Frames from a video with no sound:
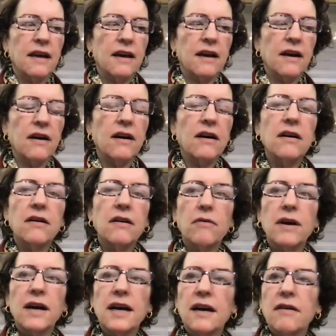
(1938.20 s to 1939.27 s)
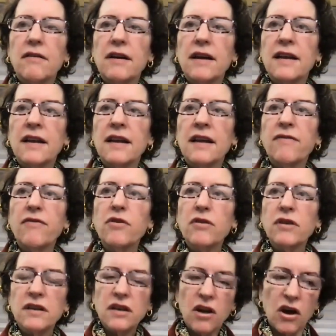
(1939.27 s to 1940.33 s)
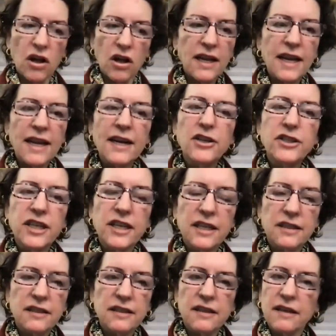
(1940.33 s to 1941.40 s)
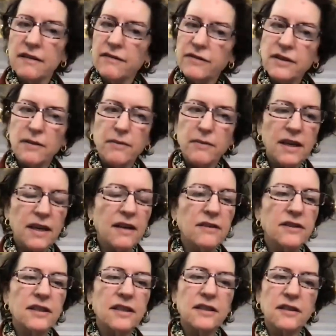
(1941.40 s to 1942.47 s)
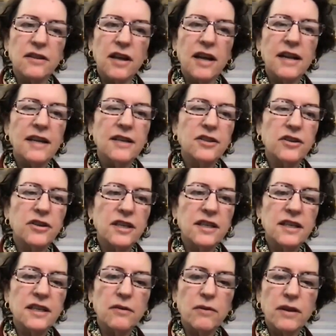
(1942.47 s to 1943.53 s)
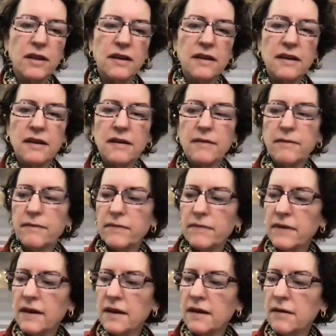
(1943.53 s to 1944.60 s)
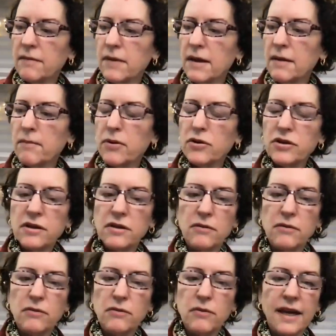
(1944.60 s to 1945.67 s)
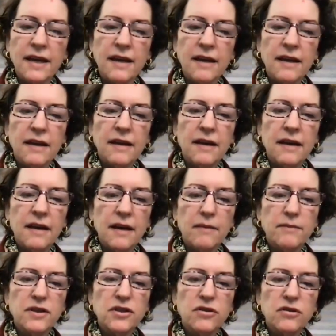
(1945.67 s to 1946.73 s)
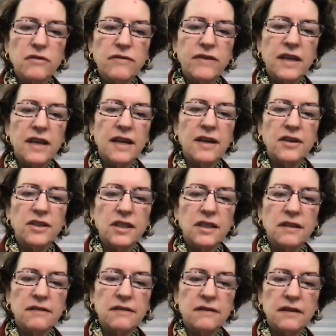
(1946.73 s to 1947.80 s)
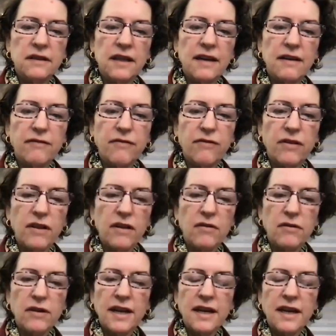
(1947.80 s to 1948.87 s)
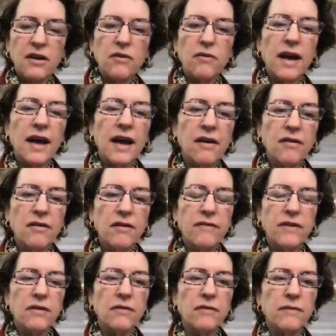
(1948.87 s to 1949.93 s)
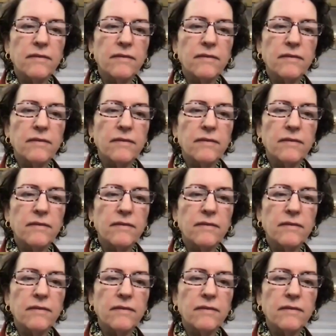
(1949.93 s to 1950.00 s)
Oh, wow. And if you can call it energy instead of something else, it's a lot easier to deal with it in a impersonal way. Observe the energy, let it flow, let it go out of you.